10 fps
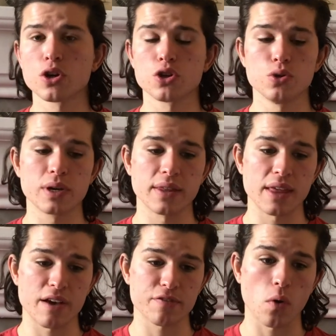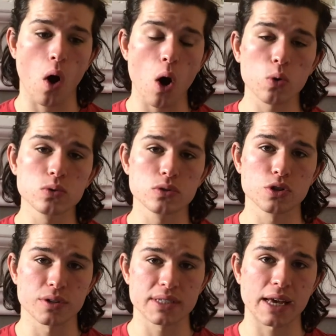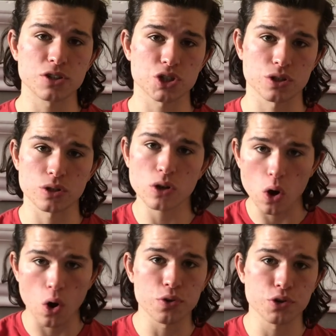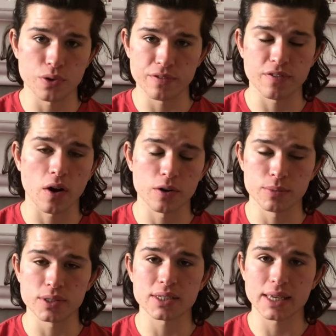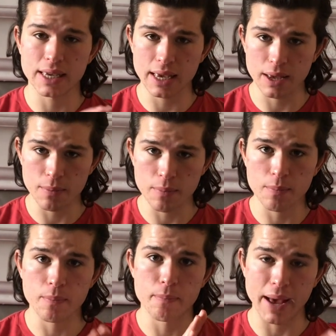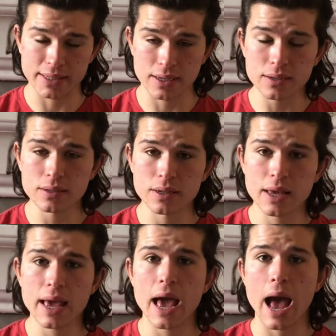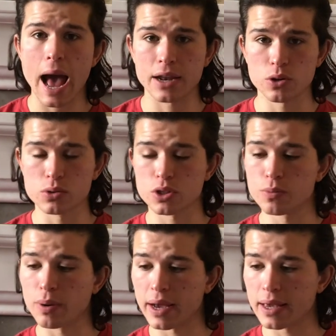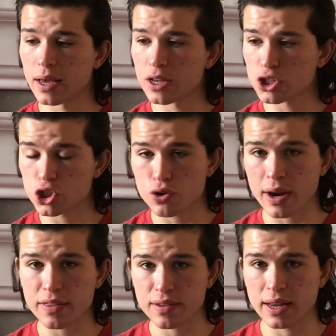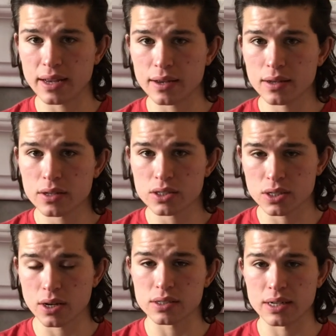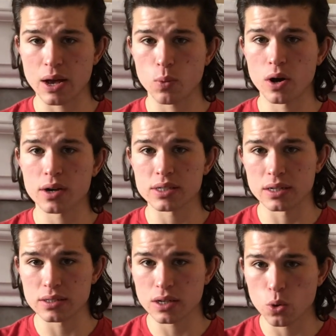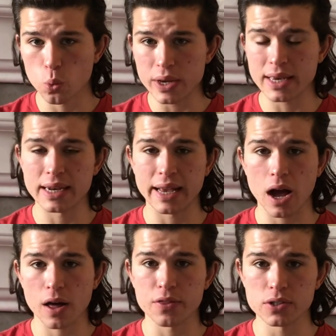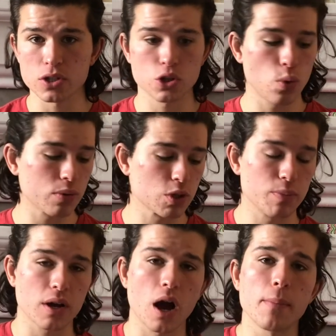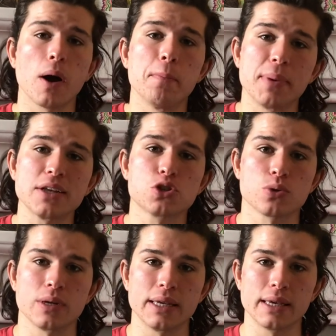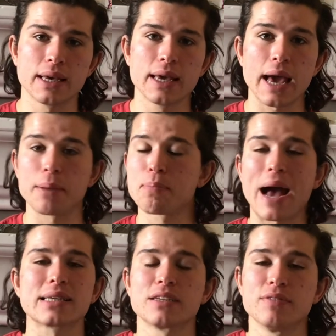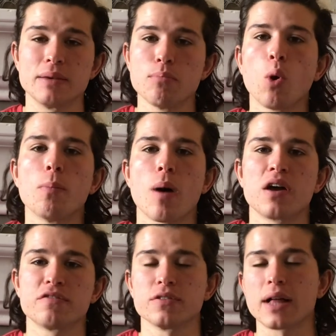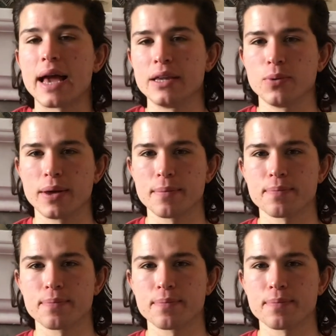you can therefore hold your attention on your environment better. And also by strengthening certain networks and weakening others, you also become habitually and passively more mindful anyway.